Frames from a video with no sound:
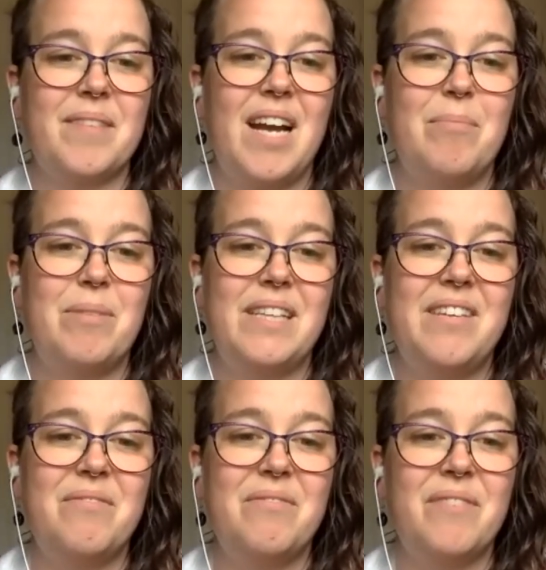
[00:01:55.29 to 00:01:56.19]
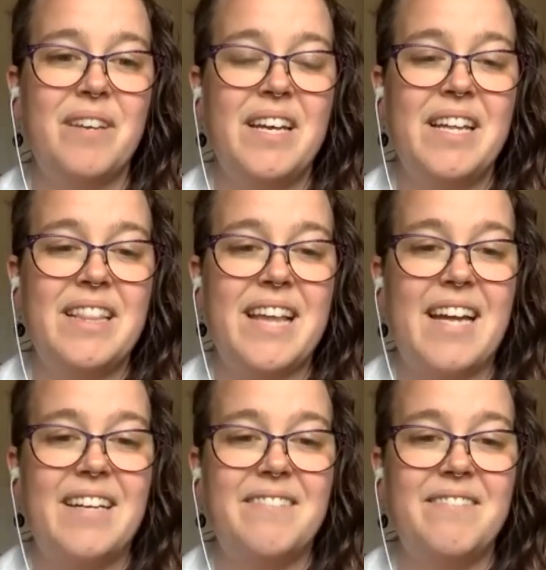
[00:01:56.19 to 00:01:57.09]
I believe
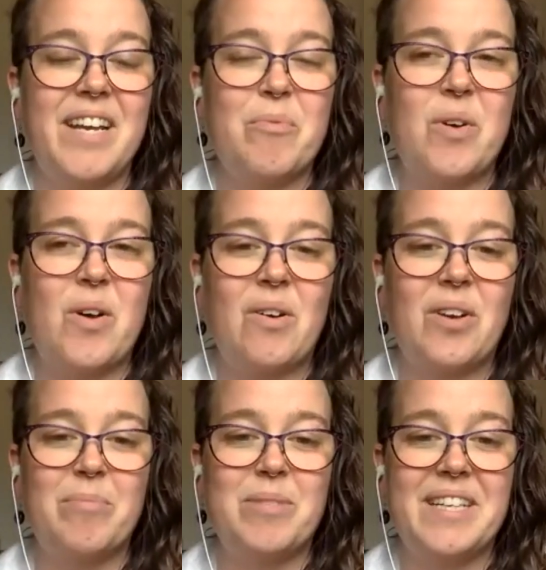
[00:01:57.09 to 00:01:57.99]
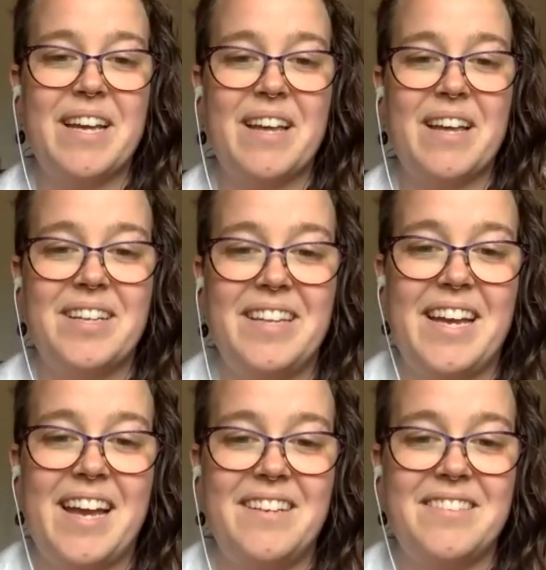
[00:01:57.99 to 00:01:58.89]
that it will all come together in
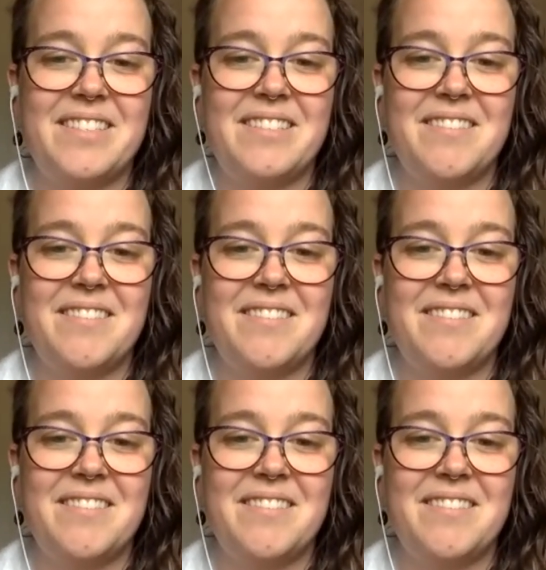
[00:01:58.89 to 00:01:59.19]
the end